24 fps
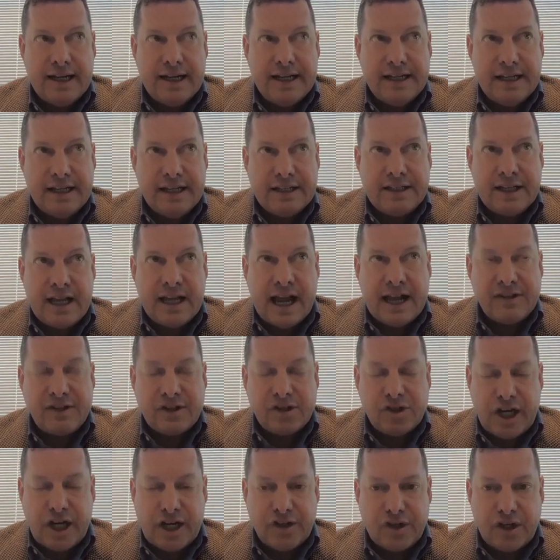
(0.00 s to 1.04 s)
It
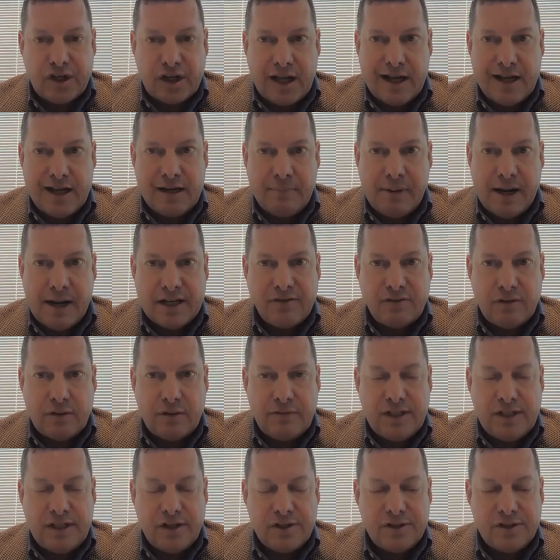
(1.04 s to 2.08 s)
hasn't changed a lot in the past
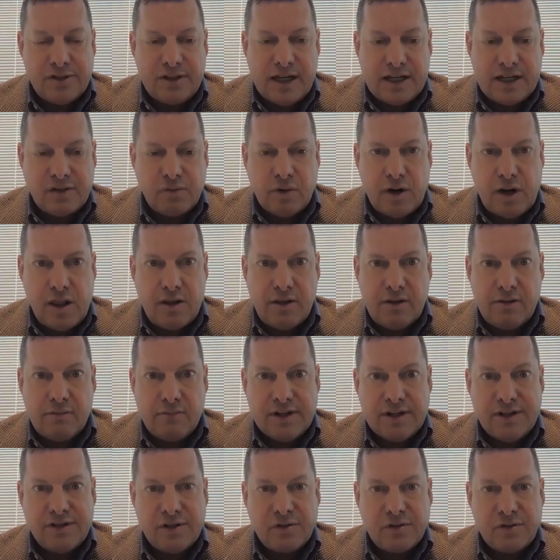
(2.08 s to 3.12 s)
50 years, and that's one of the
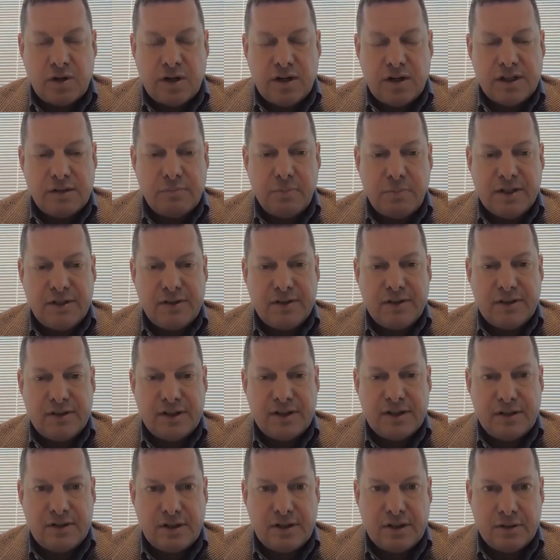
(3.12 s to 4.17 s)
reasons we're in this
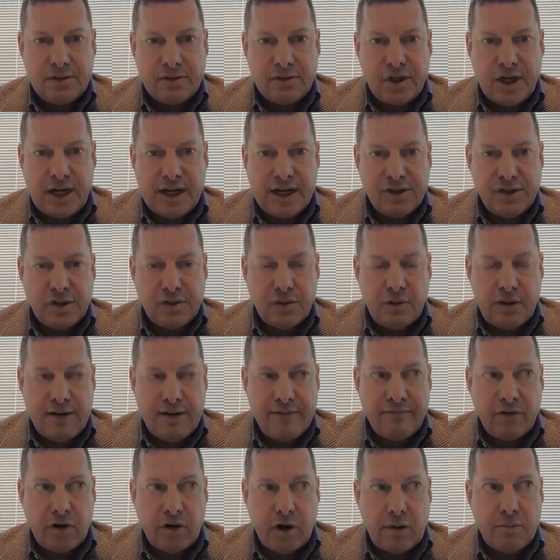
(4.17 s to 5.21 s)
business, is to change the
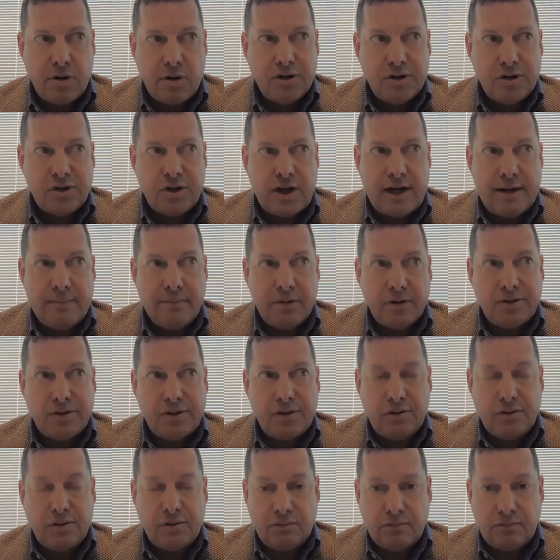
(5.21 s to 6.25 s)
way farmers are able
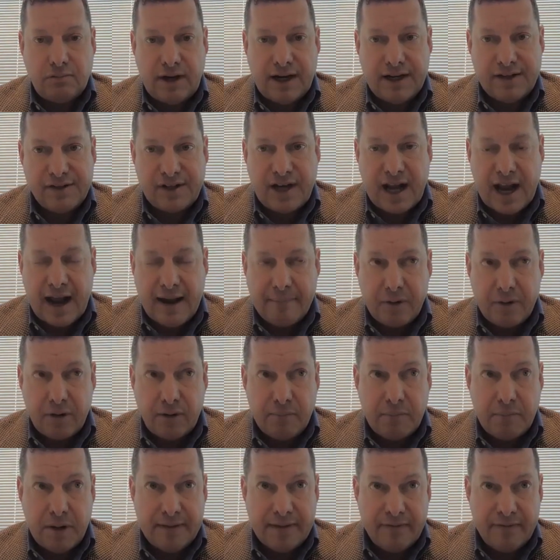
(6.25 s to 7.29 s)
to raise
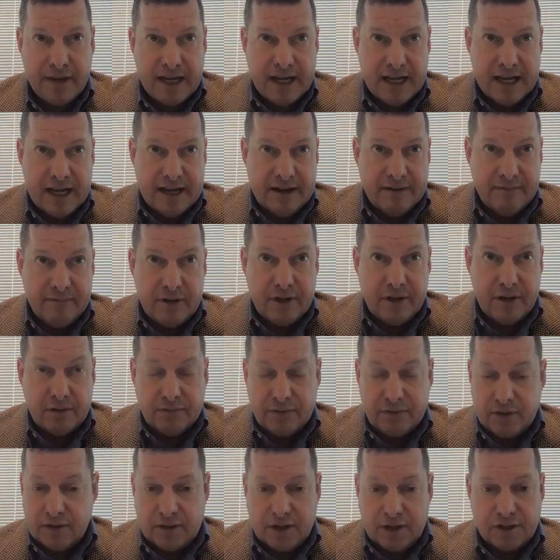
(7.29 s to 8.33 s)
capital. But
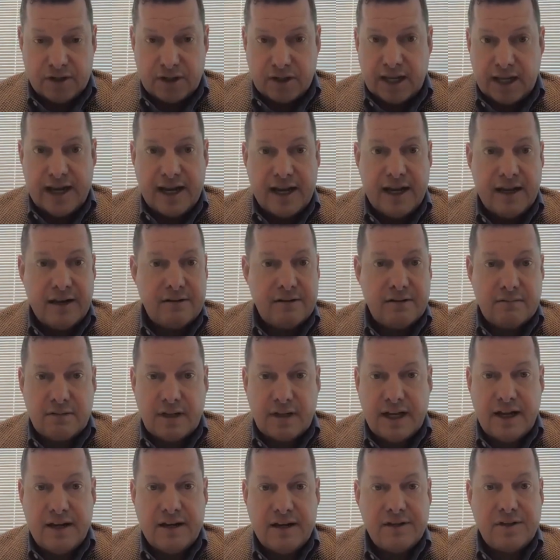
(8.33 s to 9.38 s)
there's land.
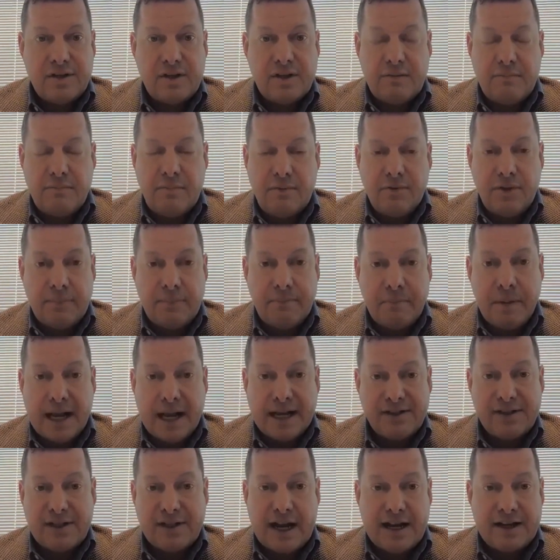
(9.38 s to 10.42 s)
Land is the
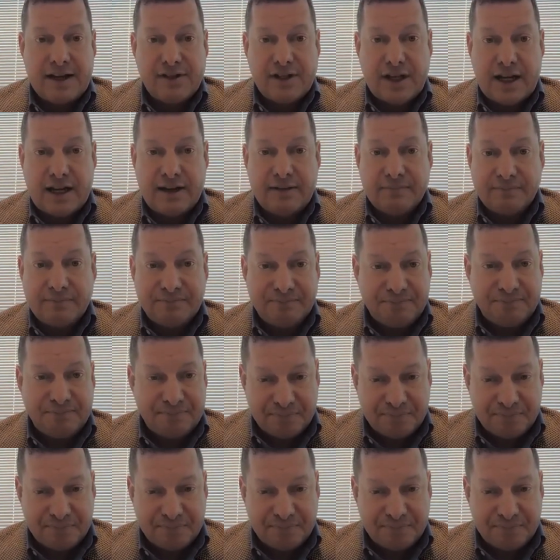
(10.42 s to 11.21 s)
best asset.